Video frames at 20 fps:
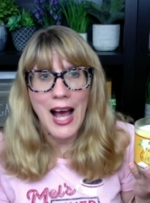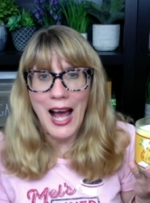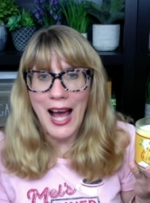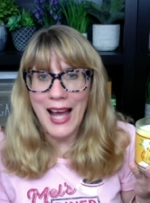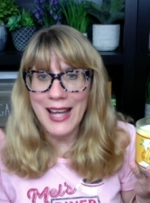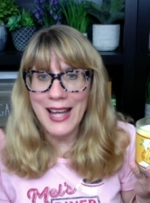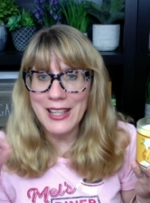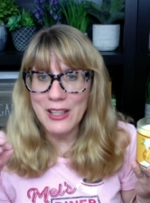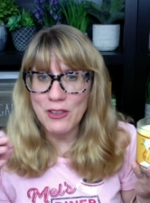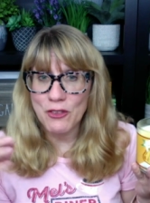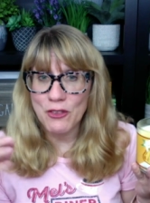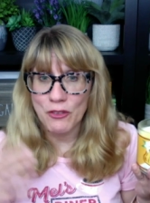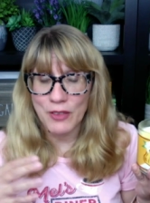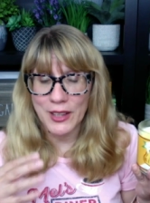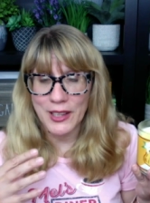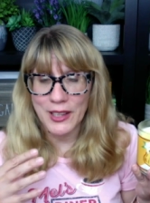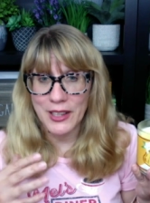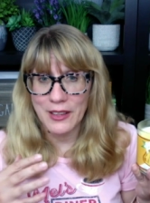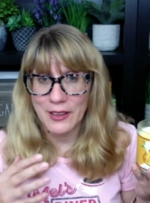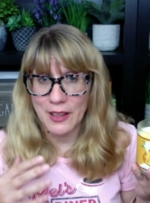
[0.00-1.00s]
I didn't
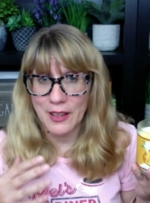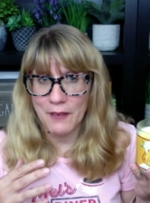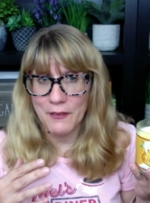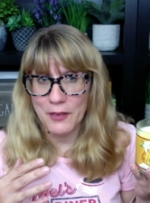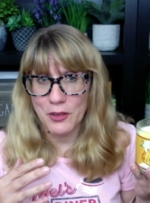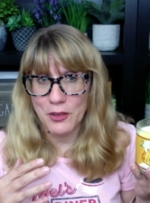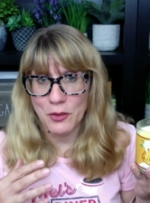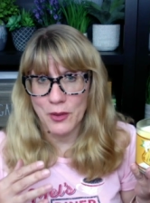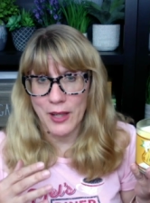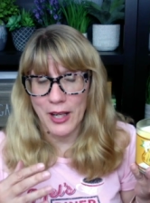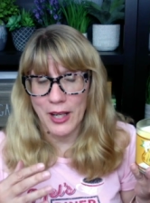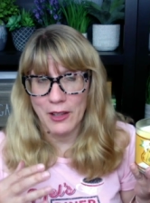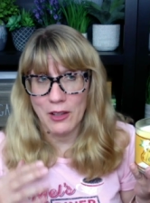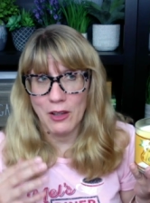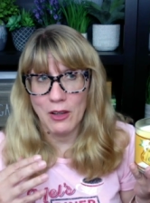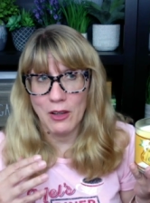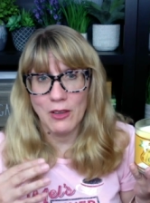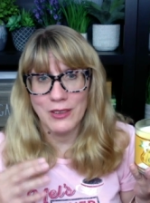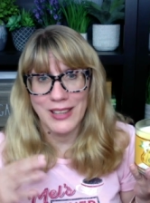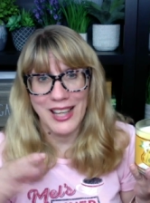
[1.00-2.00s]
really love this one on
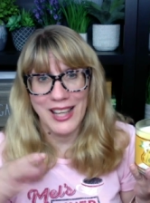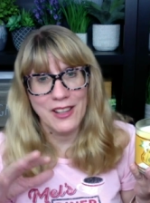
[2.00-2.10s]
cold.